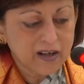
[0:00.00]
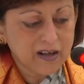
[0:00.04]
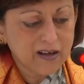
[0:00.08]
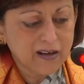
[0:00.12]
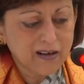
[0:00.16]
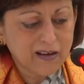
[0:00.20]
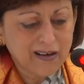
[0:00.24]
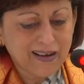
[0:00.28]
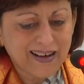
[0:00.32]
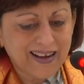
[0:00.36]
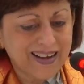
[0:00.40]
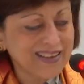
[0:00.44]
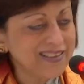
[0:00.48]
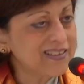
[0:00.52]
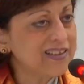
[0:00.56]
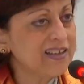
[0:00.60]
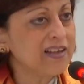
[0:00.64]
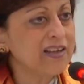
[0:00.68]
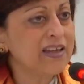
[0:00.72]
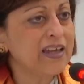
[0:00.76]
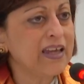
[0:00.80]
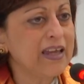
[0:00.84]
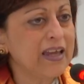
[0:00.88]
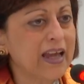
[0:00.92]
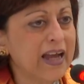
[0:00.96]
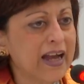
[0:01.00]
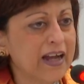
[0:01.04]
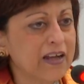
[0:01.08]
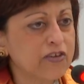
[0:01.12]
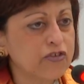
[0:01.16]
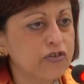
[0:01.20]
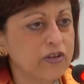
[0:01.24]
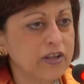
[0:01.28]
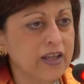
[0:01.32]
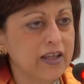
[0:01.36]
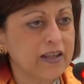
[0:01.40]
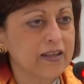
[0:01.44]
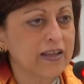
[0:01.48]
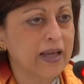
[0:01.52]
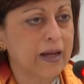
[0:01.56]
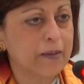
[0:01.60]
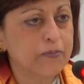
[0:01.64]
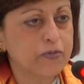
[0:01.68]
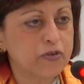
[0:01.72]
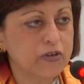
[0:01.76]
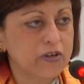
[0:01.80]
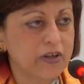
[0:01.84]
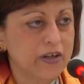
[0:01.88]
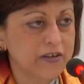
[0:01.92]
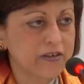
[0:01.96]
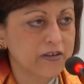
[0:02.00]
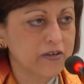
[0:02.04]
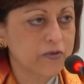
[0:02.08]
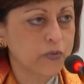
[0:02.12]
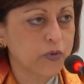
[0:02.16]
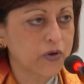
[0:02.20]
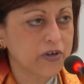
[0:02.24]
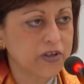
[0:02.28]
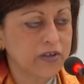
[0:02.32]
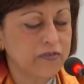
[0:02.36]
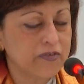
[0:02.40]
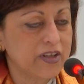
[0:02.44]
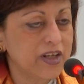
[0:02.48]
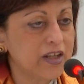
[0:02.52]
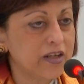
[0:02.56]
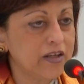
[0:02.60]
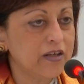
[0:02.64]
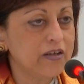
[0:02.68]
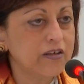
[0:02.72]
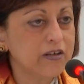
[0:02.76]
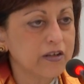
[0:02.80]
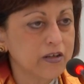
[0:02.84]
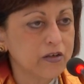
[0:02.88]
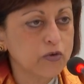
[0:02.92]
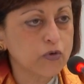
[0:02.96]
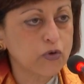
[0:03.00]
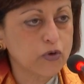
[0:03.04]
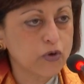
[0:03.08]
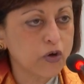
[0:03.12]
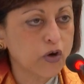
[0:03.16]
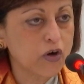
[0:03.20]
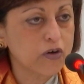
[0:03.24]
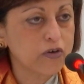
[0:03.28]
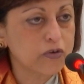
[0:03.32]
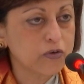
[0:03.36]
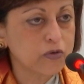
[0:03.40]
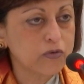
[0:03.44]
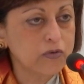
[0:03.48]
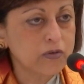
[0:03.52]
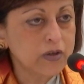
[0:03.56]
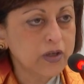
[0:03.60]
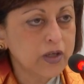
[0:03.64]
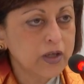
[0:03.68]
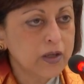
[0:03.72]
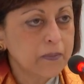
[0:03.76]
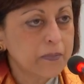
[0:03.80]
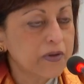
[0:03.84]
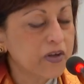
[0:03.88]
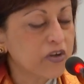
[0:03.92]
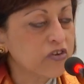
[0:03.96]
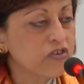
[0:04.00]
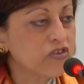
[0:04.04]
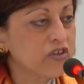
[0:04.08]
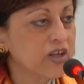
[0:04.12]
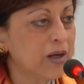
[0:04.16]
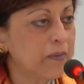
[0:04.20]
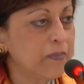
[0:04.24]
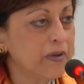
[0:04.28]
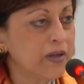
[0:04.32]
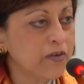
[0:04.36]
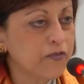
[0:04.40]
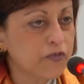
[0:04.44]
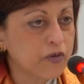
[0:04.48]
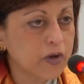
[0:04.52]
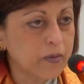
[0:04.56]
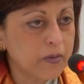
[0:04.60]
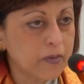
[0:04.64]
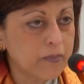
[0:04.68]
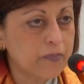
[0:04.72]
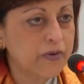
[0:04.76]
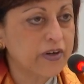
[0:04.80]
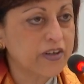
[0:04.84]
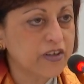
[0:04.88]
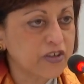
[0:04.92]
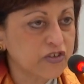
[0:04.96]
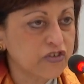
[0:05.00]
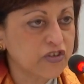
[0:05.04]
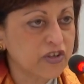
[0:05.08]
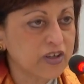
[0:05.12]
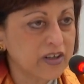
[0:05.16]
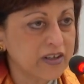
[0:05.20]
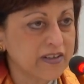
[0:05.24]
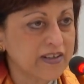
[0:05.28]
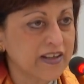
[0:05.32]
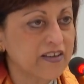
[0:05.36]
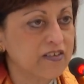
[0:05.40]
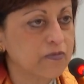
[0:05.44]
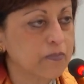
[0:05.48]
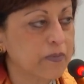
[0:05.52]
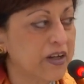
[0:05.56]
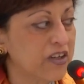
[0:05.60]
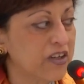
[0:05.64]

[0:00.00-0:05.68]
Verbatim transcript: uh, I think he actually encapsulated what even an Indian could not do because coming from a Britisher, it has